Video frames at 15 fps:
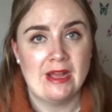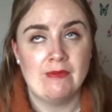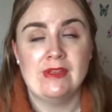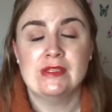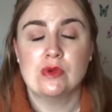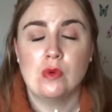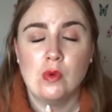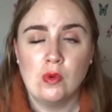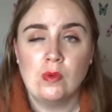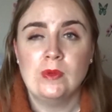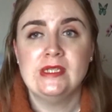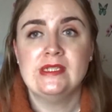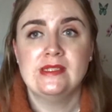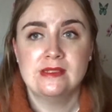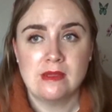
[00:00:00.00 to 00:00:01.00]
There's
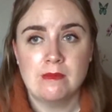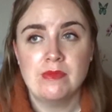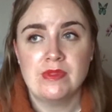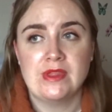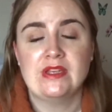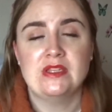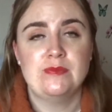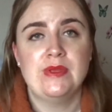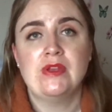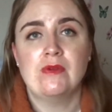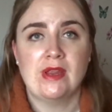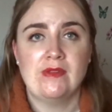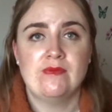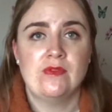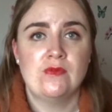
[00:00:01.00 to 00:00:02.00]
always something to be
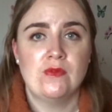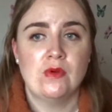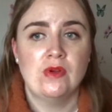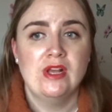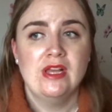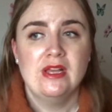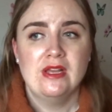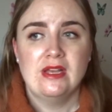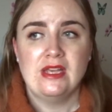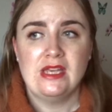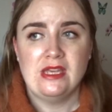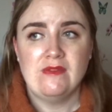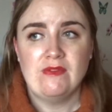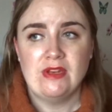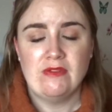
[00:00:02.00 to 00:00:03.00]
grateful for.
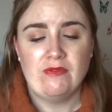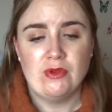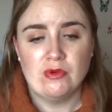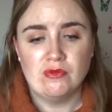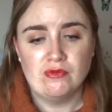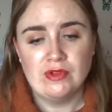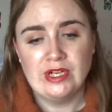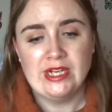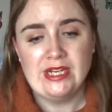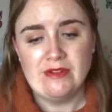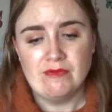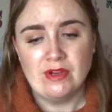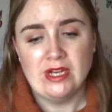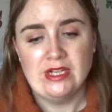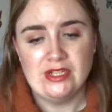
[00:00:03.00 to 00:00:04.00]
Even if you're
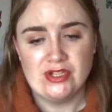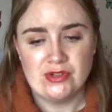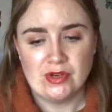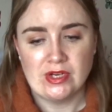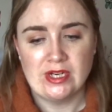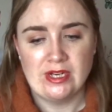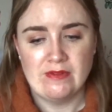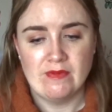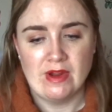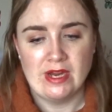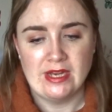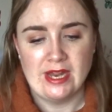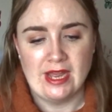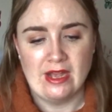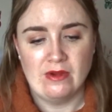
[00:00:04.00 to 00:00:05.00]
really struggling right
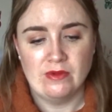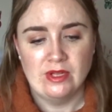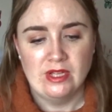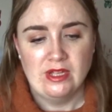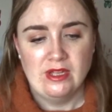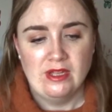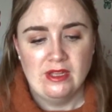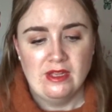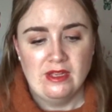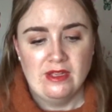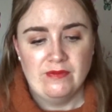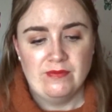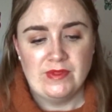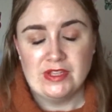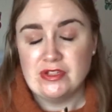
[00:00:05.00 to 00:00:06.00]
now,
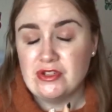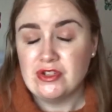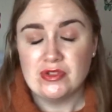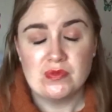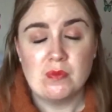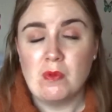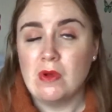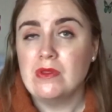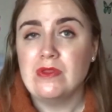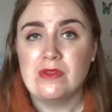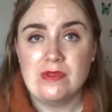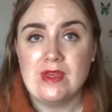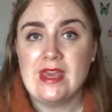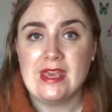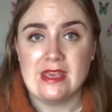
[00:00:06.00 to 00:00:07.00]
there's just one
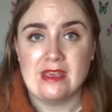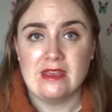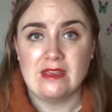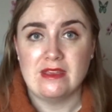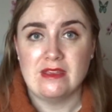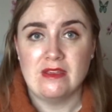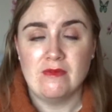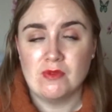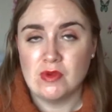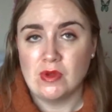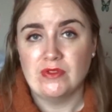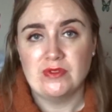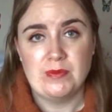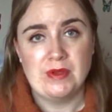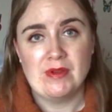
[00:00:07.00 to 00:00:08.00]
thing you've got
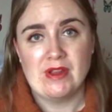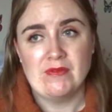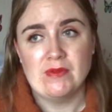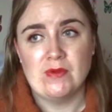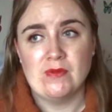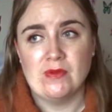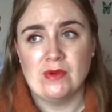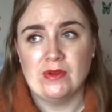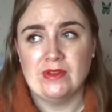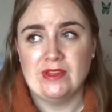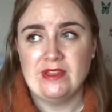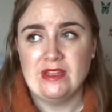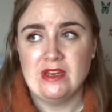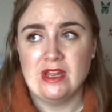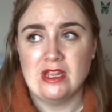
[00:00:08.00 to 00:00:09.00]
to be grateful for.
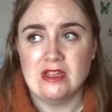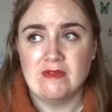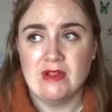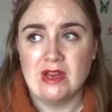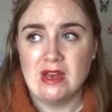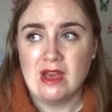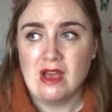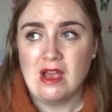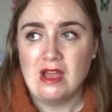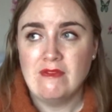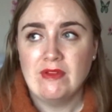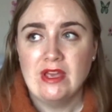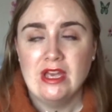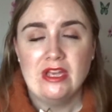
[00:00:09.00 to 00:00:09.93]
You know, you're alive.